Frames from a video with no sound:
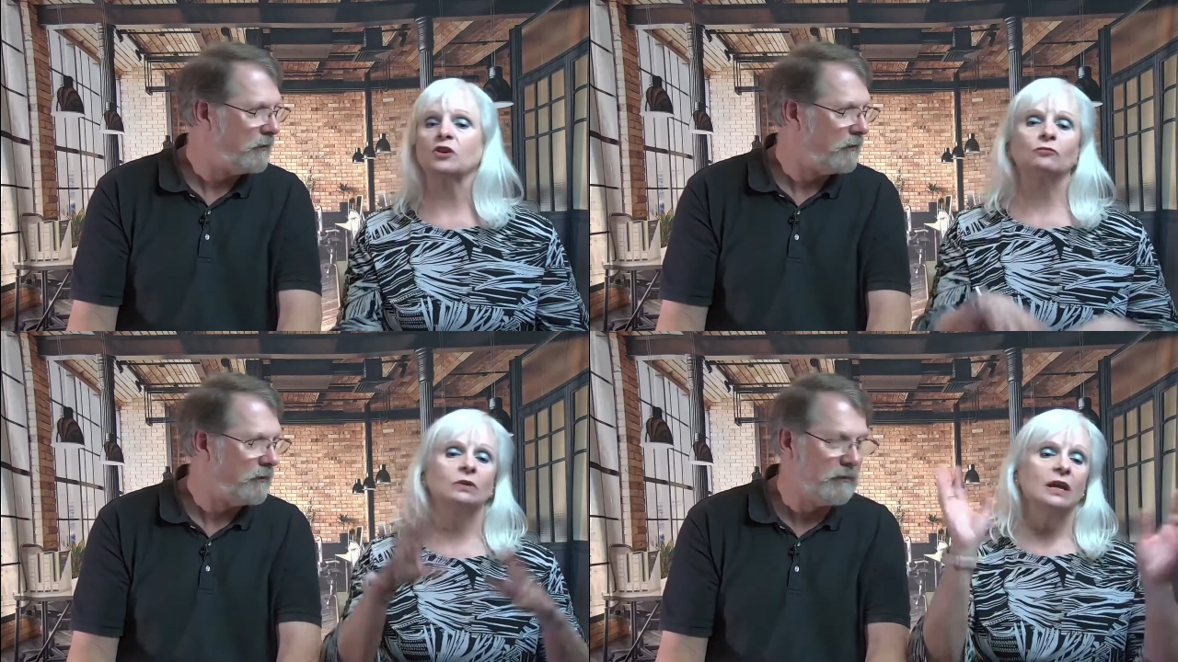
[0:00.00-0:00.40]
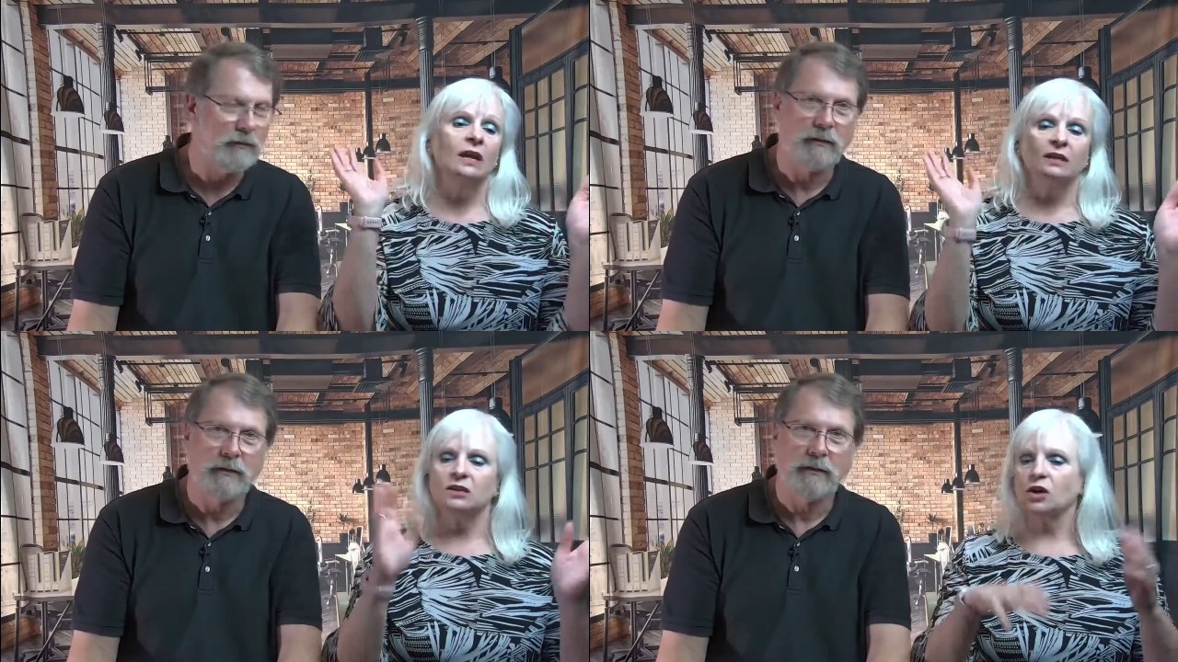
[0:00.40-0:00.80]
Speaker 1: Don't,
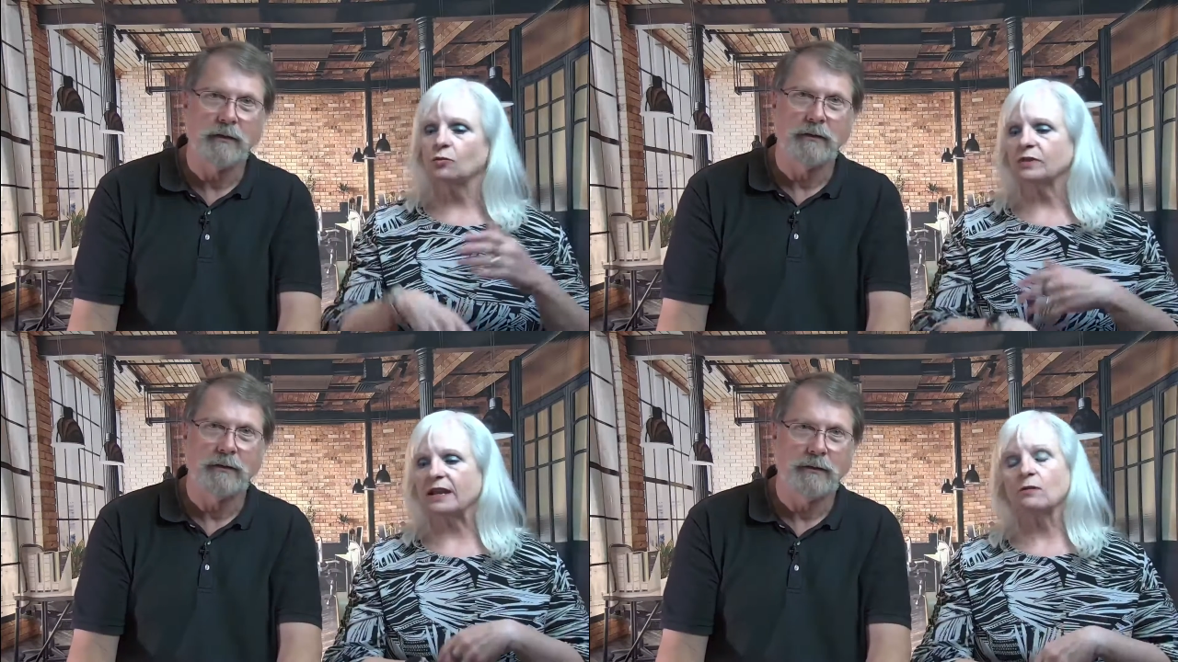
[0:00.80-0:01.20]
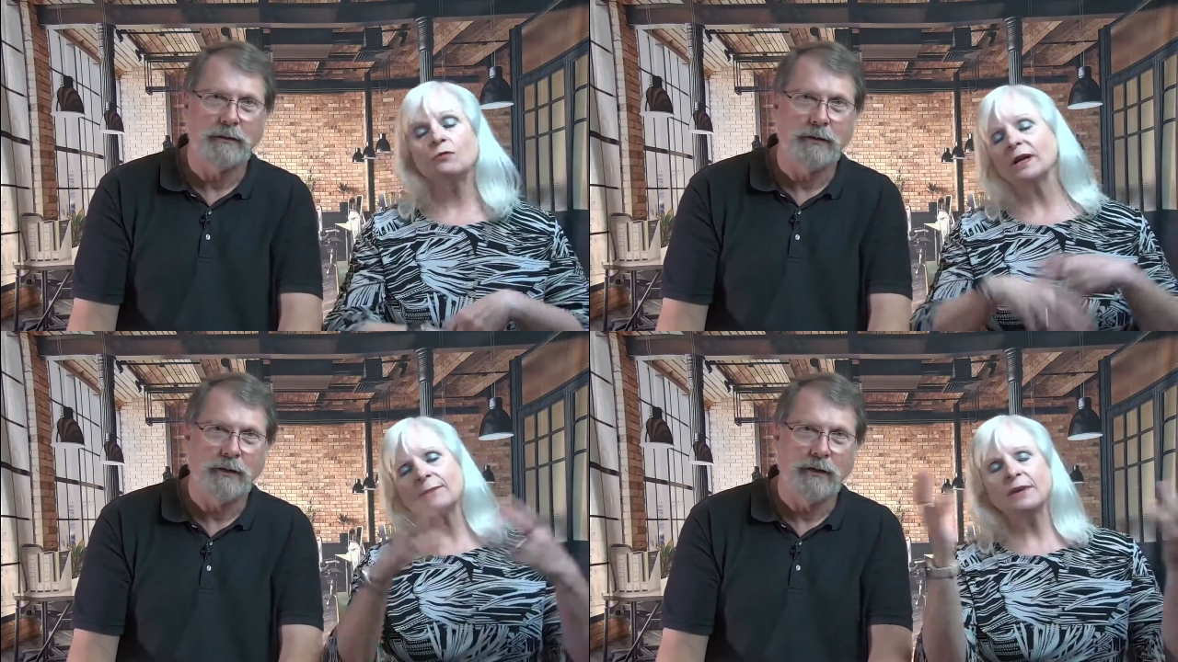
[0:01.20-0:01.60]
you know, they don't
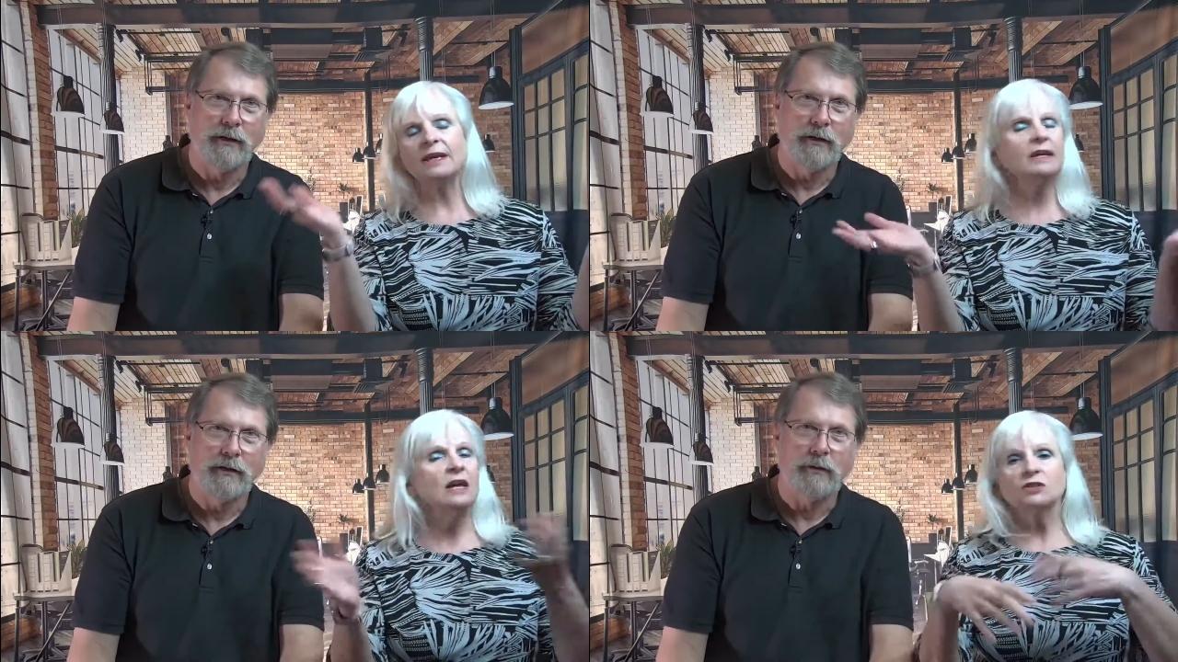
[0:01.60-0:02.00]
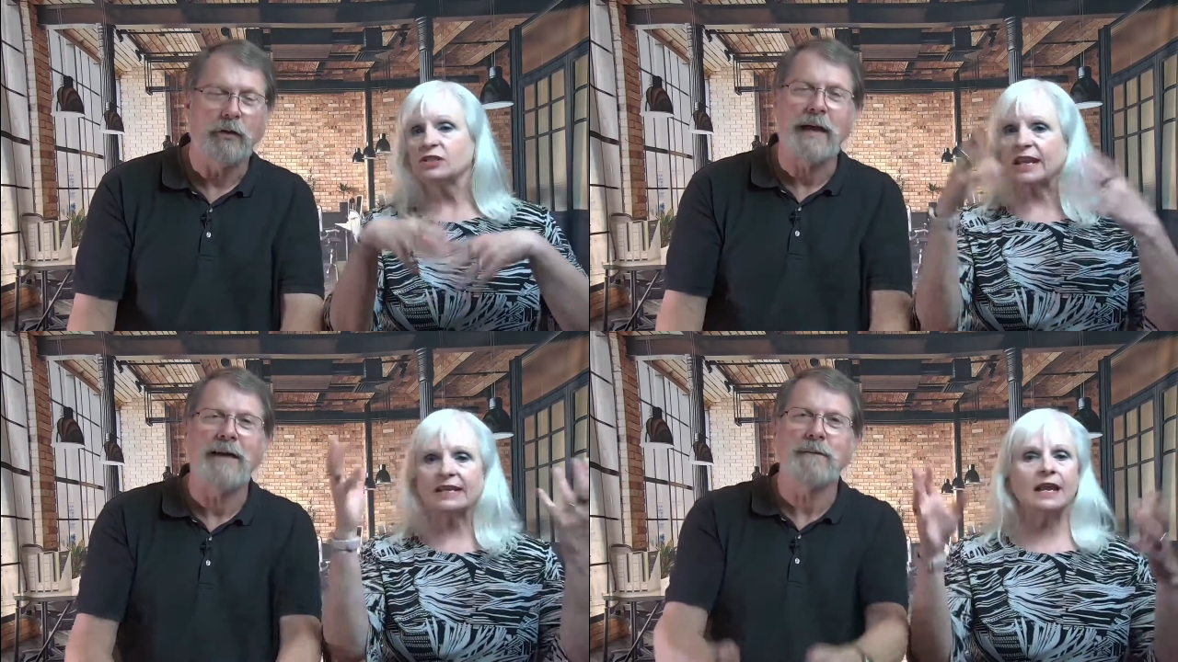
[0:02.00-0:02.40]
want to be don't
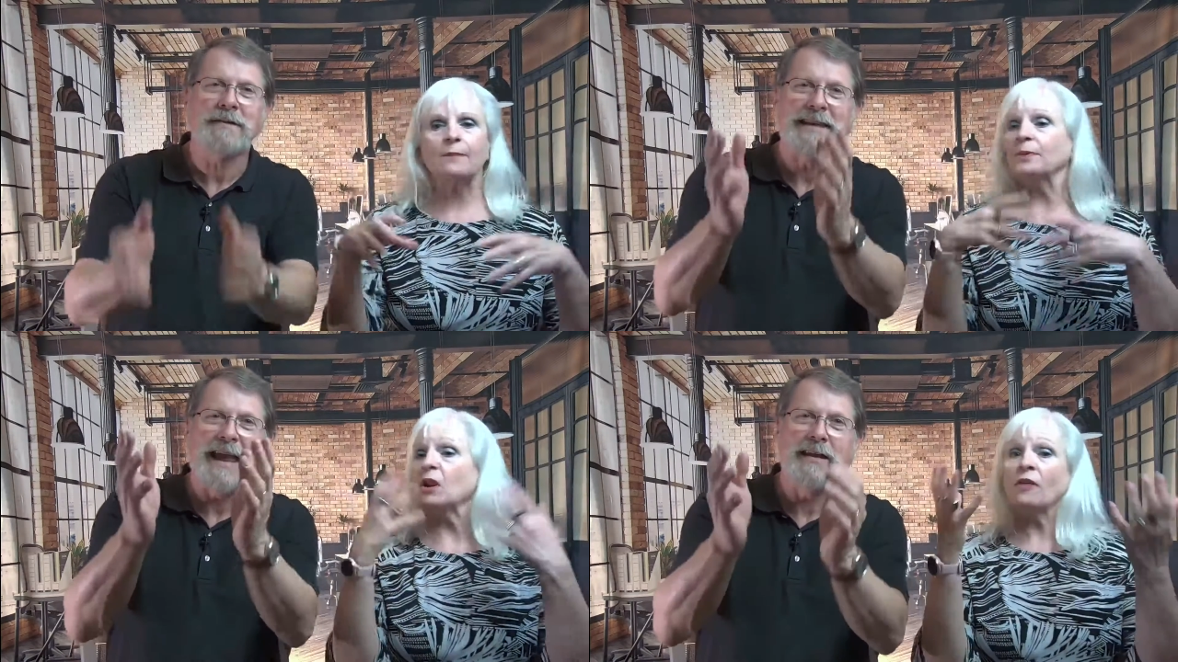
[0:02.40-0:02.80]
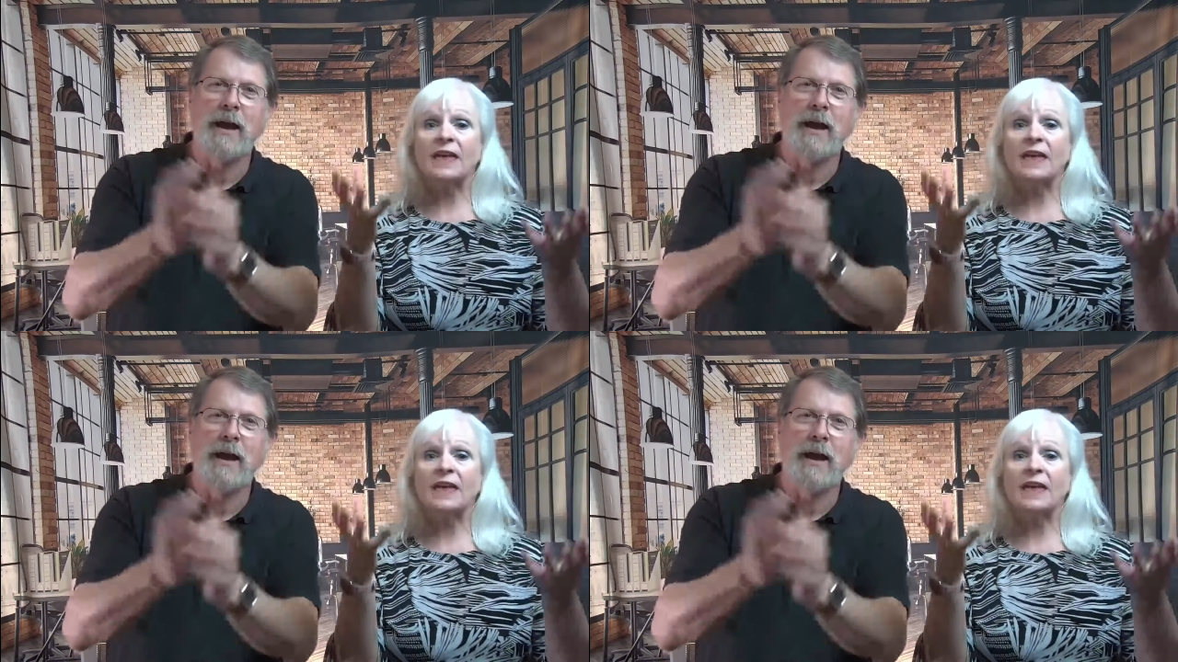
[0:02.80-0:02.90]
stand up stand and all